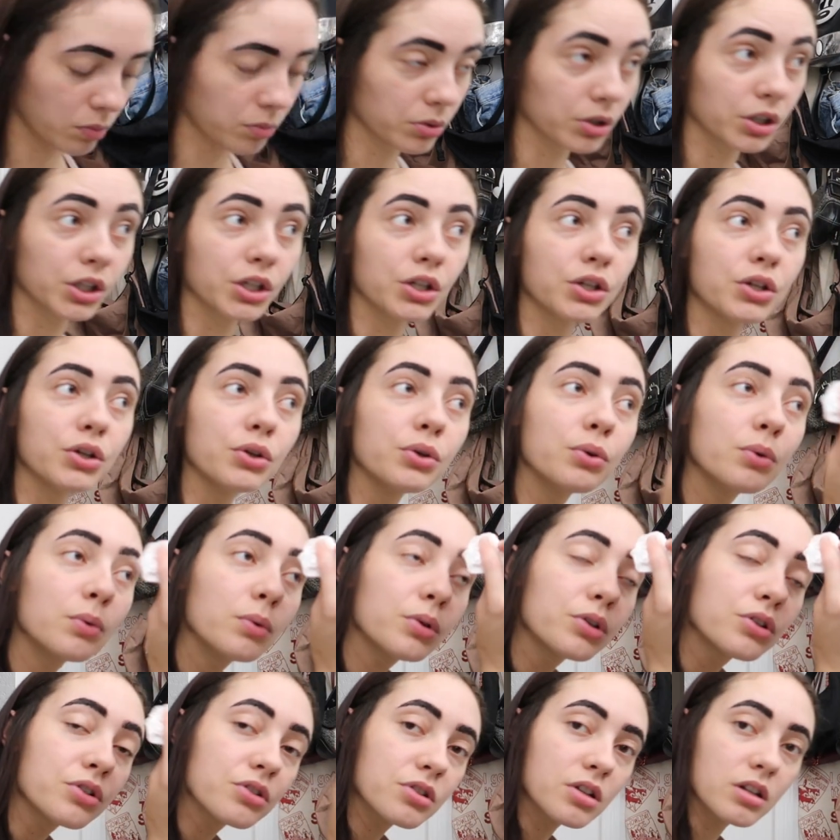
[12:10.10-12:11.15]
What we're gonna do,
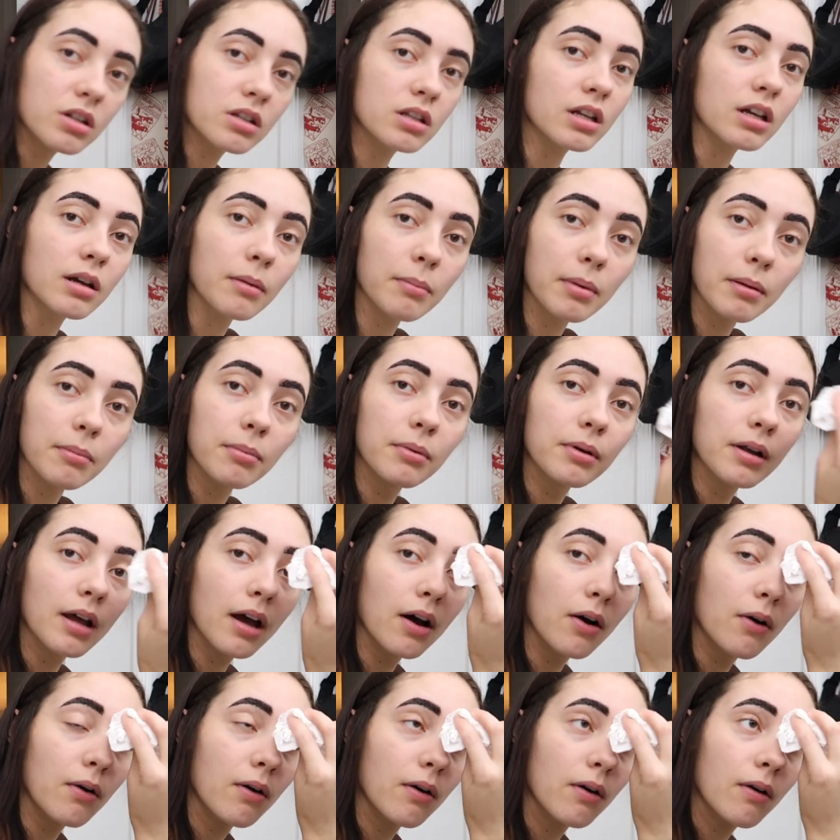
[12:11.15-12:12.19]
we're just gonna take a paper
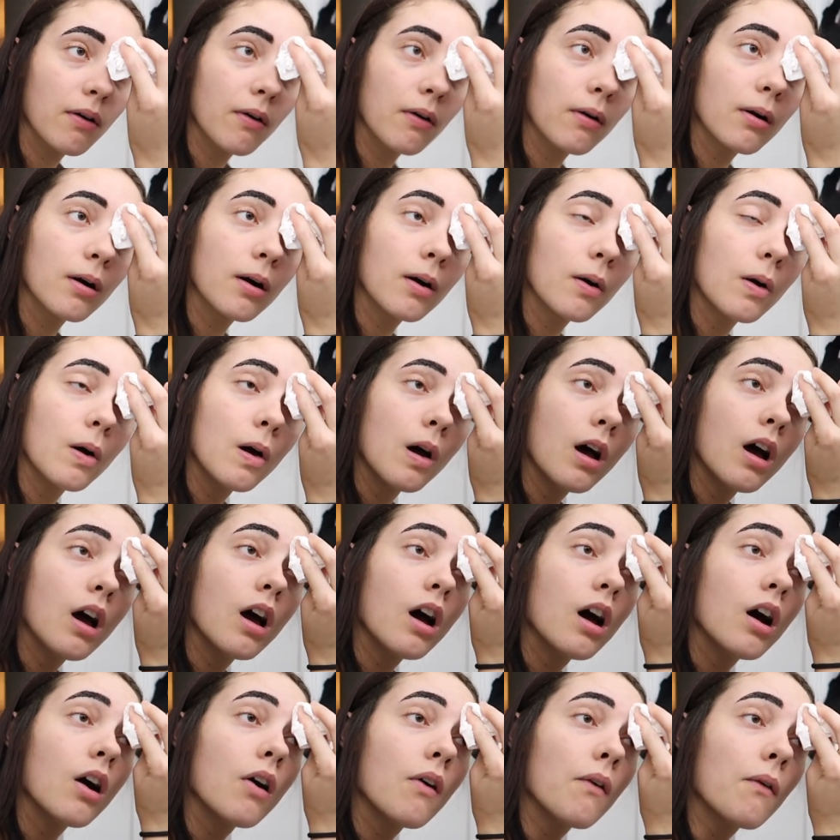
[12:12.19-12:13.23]
towel
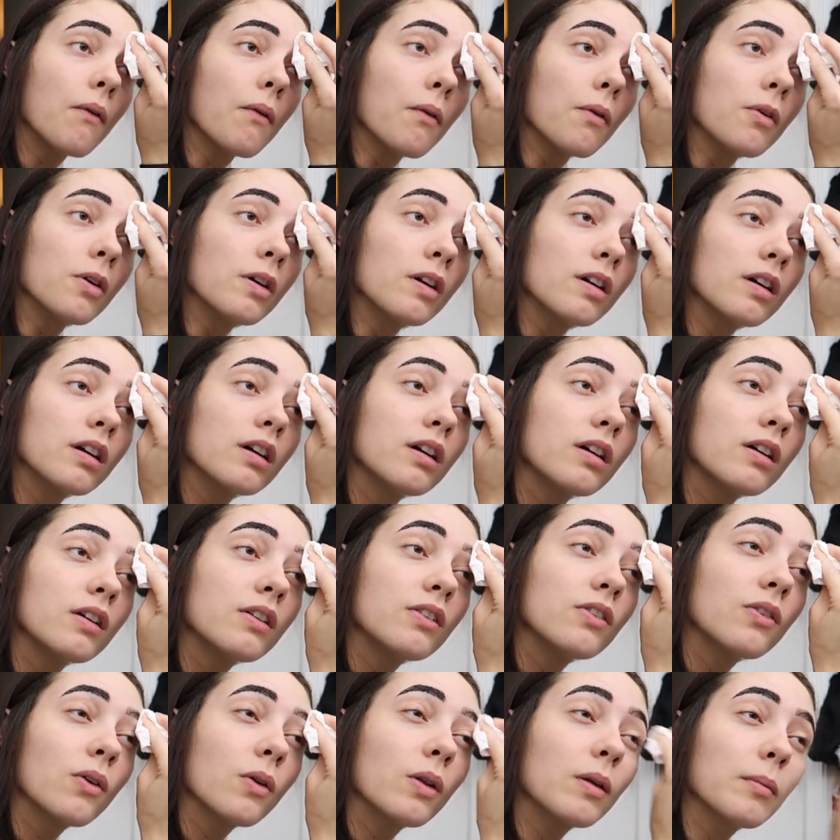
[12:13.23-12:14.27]
or
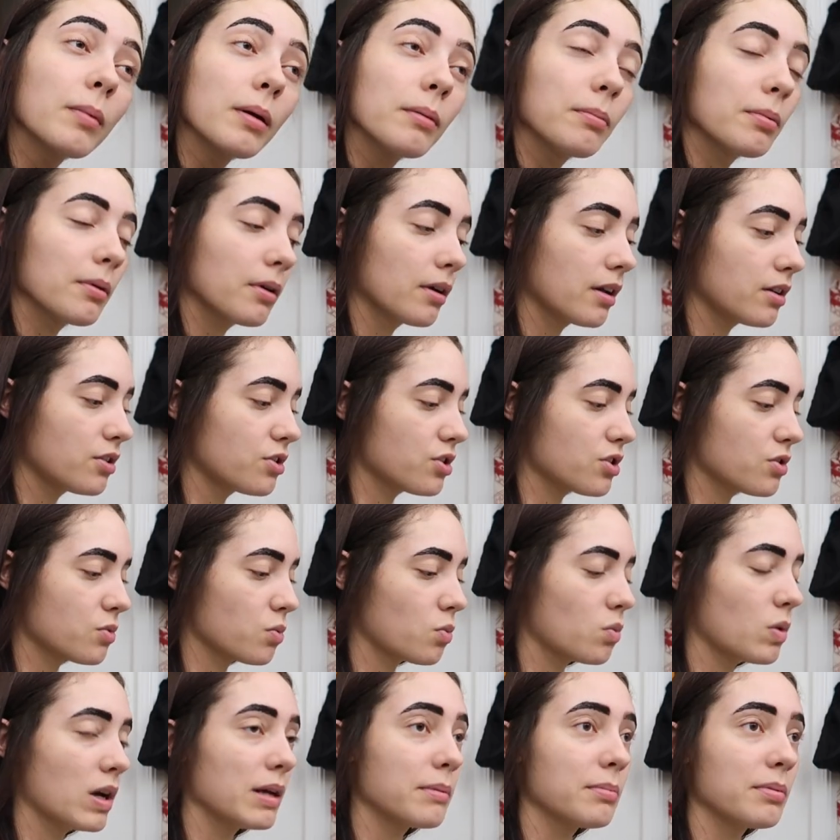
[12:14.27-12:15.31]
toilet paper and just
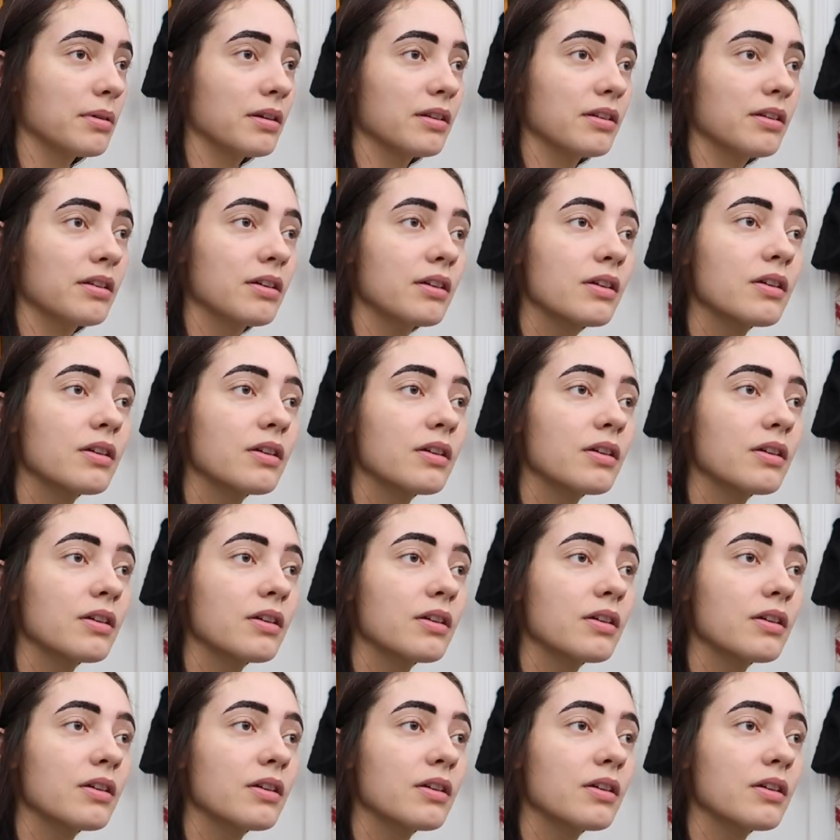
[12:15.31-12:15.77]
wipe it.